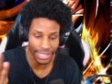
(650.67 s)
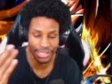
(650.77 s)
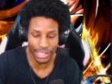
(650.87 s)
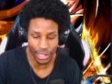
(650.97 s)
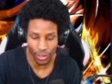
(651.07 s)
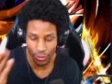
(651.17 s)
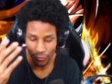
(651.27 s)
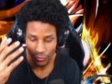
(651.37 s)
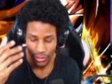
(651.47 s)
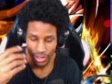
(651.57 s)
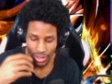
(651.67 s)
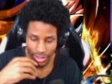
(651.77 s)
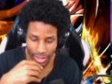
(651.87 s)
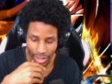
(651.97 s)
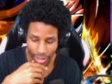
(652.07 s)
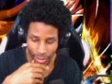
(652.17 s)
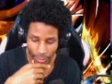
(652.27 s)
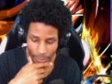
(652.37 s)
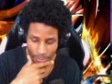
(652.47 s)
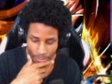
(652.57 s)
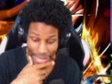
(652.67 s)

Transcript: instead of um